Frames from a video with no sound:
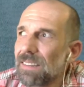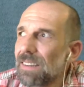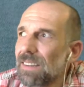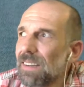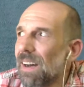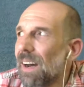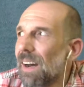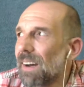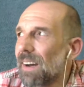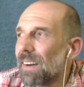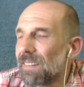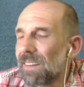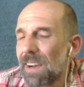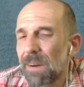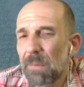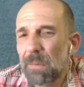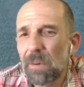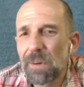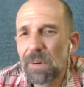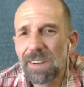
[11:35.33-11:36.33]

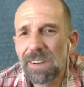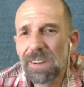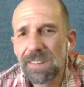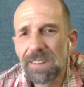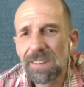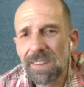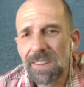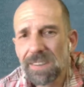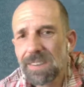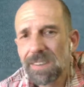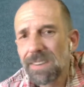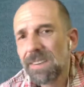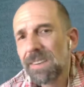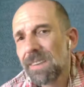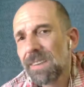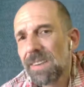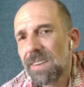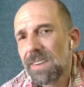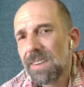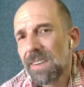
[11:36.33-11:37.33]
Iraq War, I think,
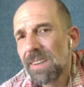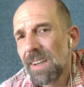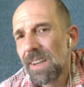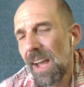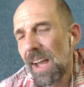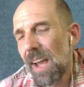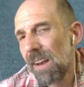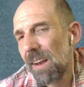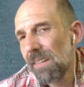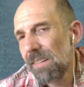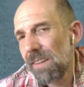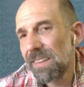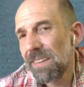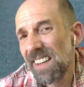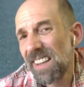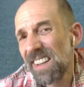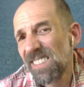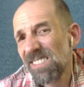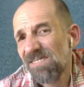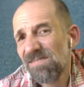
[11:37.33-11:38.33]
and it
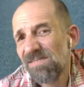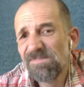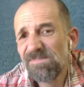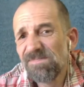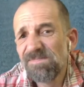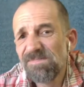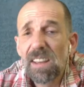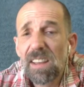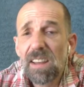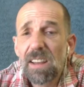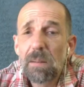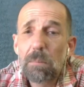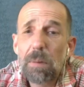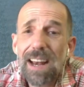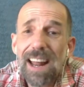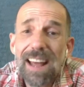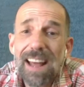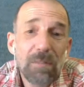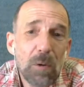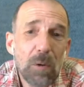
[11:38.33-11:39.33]
did.
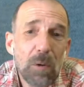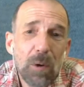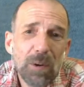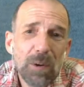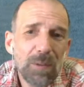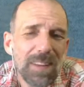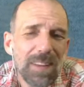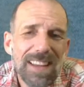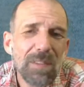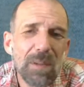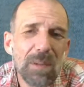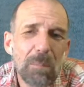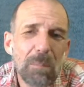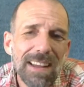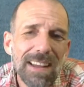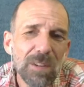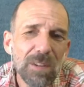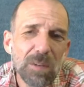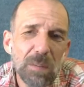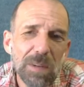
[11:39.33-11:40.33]
But of course, even
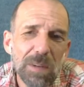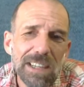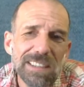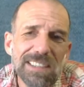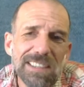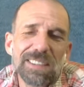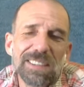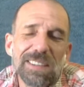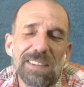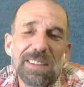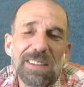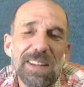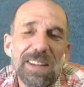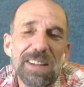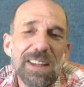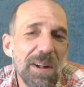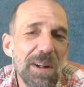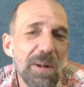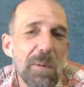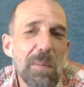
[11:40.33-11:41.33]
making those predictions,
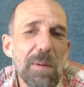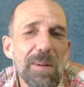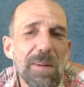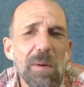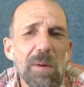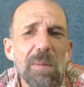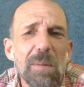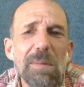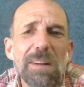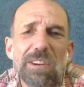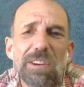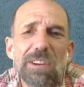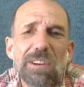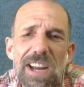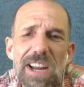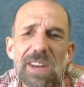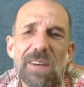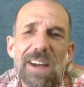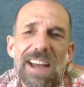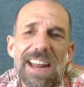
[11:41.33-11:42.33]
it would have been
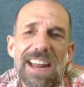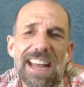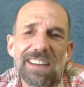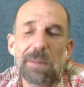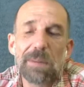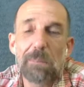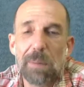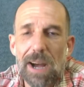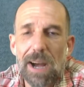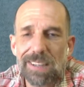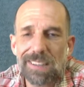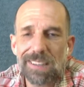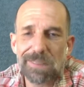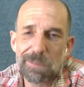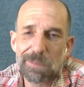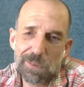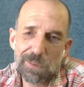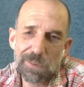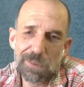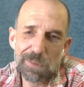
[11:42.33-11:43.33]
great if I had actually bought some
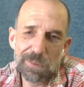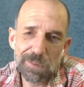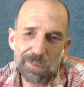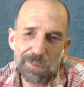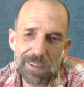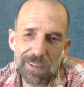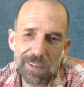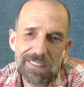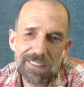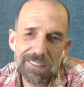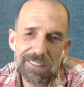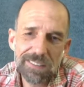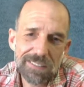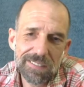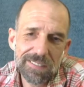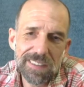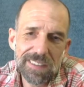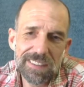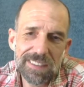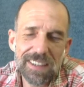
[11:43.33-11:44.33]
gold, right?
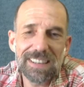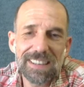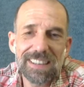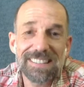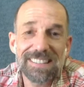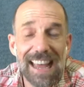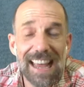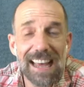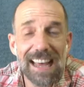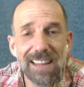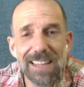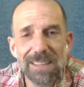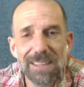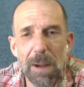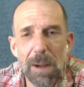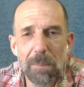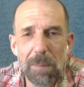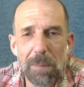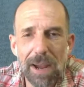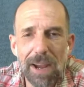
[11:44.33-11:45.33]
Instead of just telling
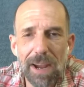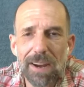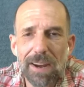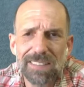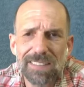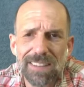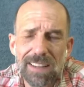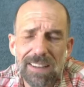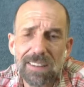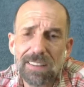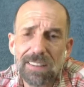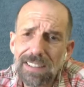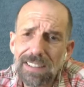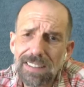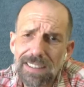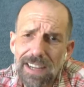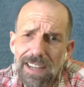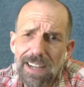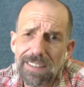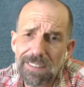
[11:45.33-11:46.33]
my parents, like,
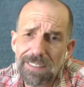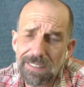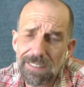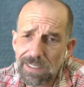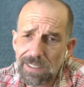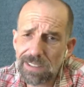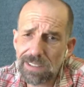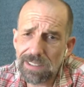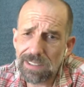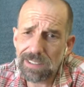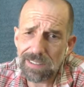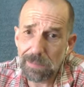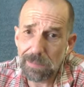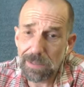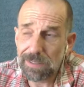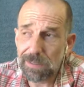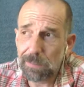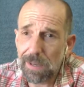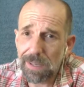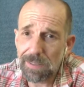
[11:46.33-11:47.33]
listen, guys, you should really listen to me.
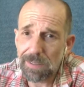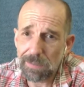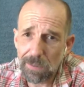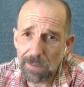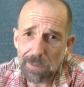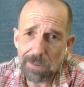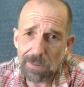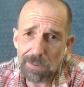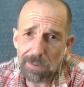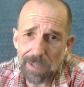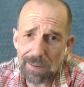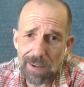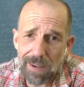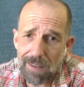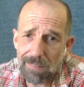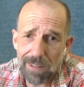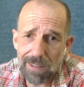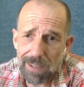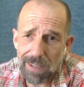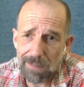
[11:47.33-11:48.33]
You should buy some gold. I don't
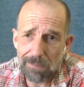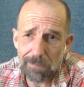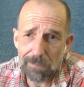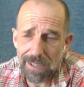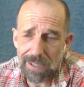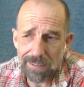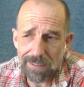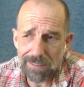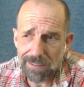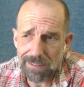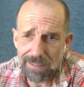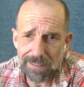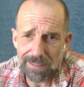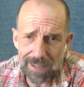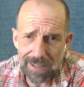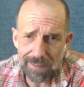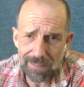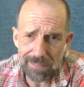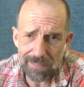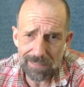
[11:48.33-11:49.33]
have a lot of money or anything. I
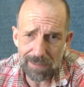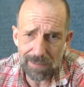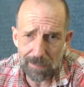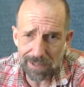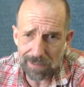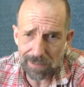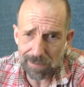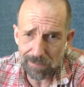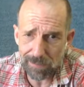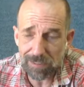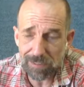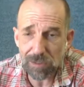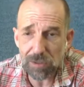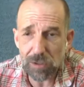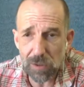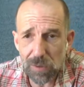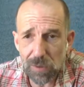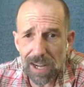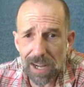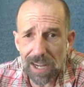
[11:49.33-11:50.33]
don't have any money to invest.
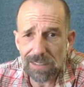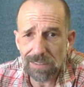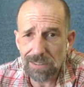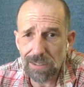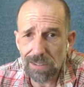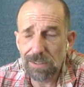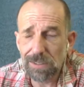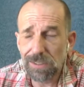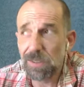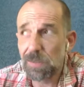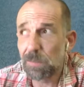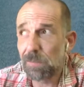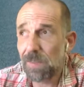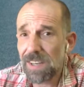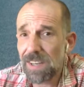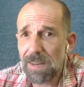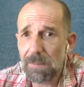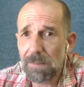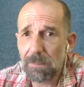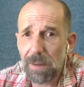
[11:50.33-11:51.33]
You guys do. You should
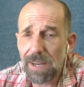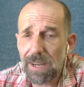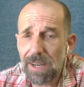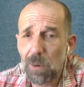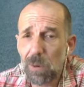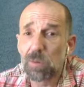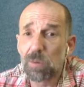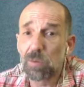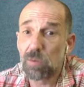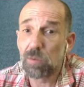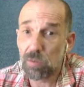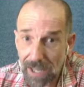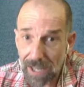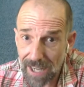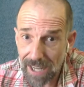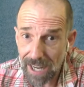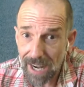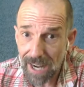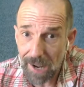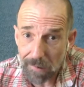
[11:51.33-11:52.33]
fucking buy gold right
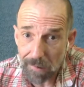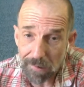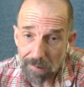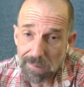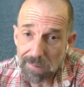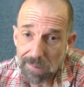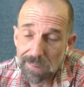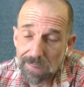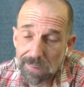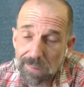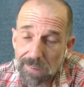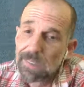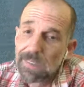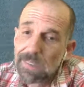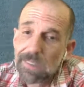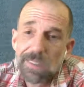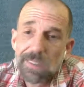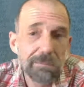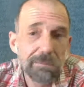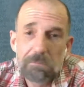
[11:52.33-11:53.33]
now.
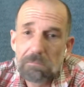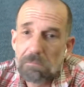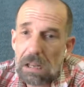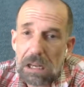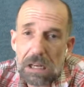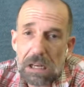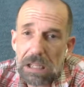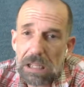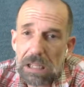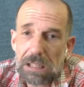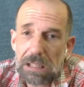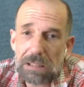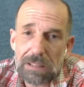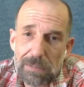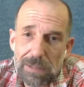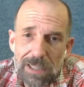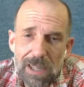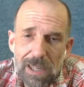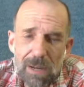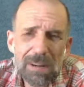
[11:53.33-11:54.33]
They didn't listen to
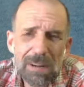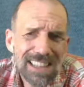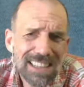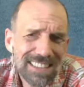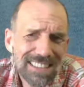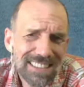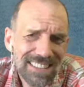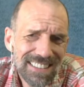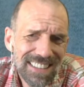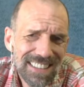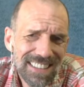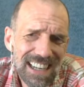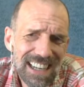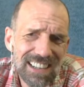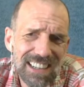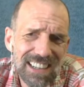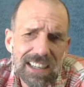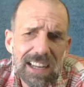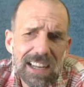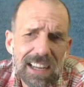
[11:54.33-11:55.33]
me. Nobody listens to
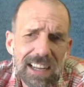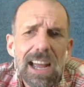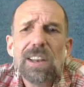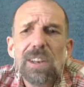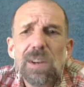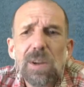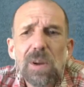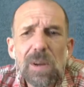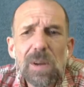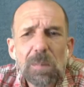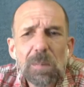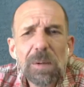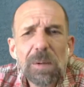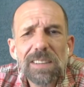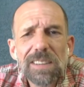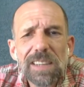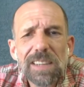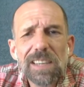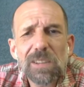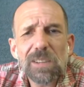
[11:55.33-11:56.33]
Eric. Do you
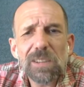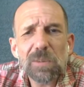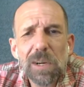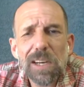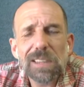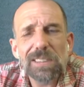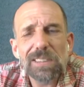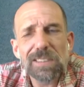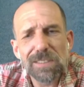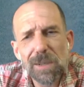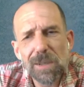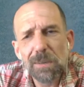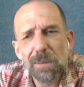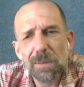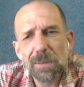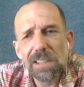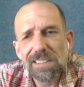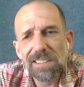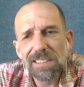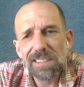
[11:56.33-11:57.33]
experience that as well? Does nobody
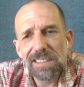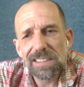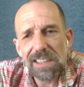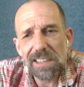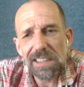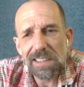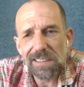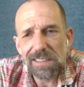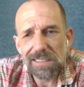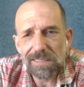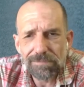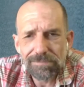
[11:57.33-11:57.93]
listen to Taylor?